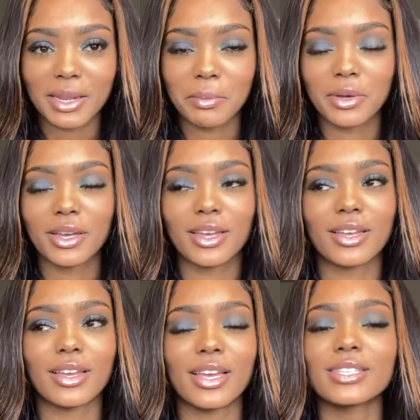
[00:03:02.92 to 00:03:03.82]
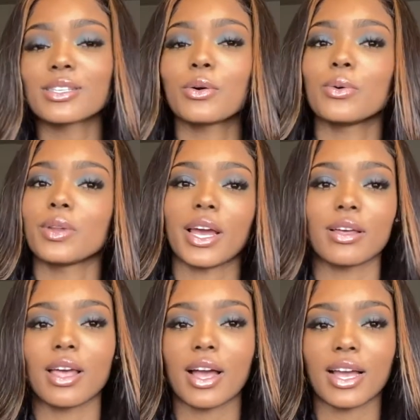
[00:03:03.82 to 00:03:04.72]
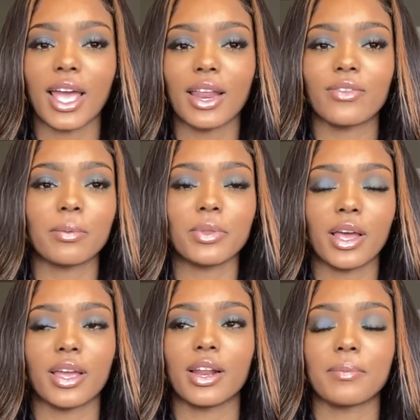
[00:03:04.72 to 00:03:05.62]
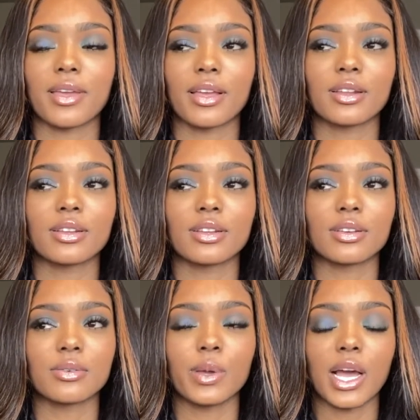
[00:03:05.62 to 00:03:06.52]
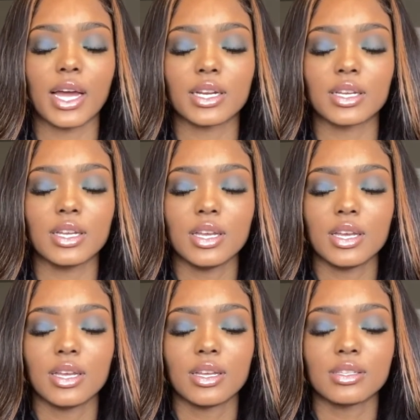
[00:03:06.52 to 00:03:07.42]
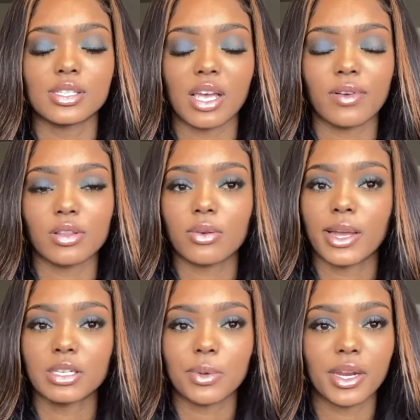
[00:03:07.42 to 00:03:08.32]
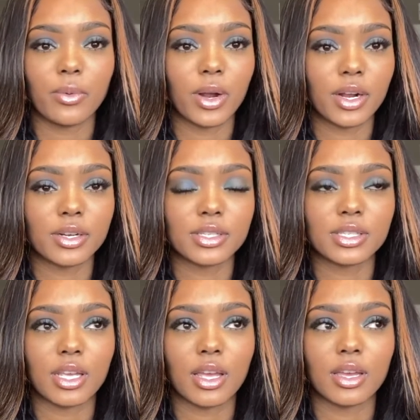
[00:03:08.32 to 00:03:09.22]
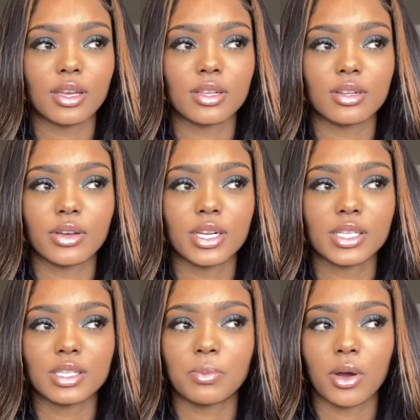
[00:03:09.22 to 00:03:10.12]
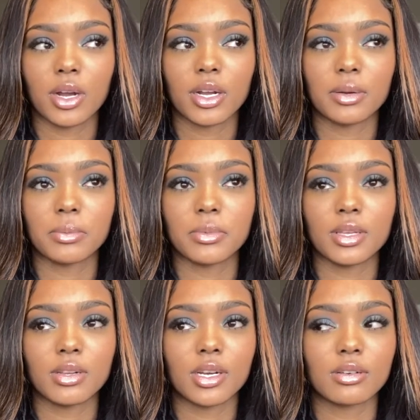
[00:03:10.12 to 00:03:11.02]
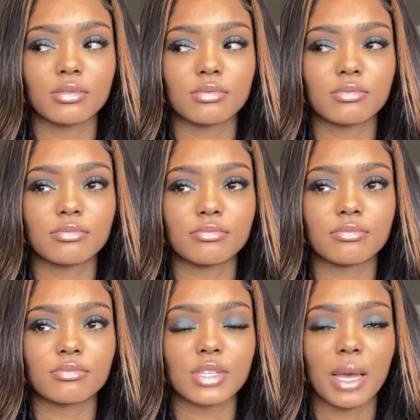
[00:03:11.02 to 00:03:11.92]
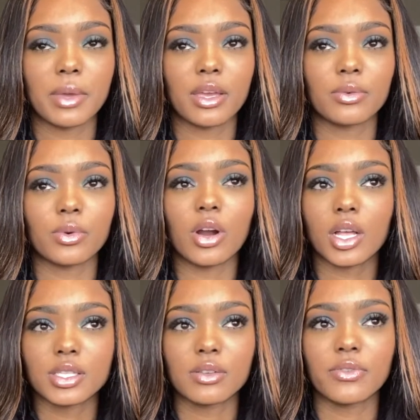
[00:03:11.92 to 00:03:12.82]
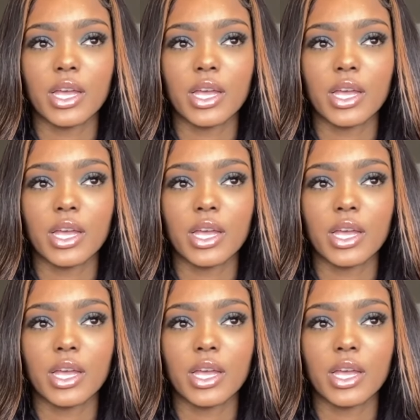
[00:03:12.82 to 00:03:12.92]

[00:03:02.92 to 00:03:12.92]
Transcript: but it's cool now. Like, I can't even complain. I mean, we kind of just have our little arrangement, it works, and you know, he does his part, you know. I mean, regardless of